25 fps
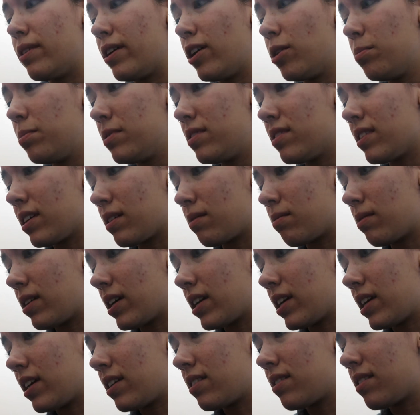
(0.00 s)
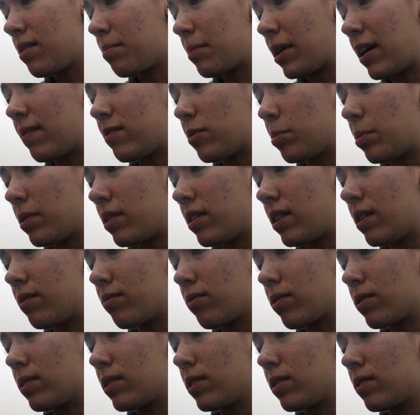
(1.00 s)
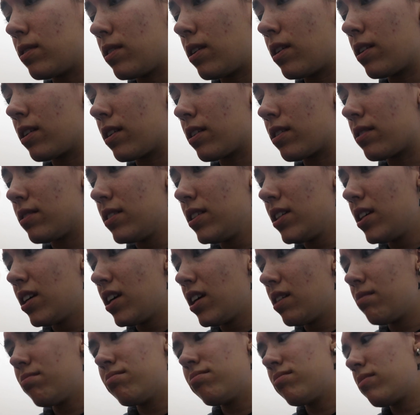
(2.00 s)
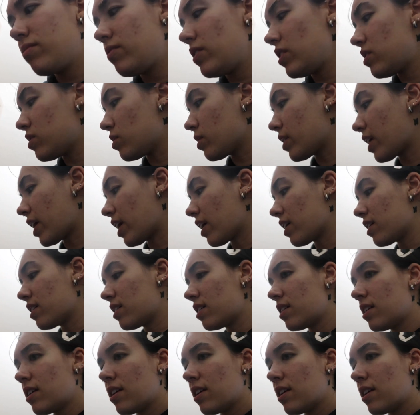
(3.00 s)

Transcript: I hope it's like ready. I might have to put it in for a little longer. Feels okay.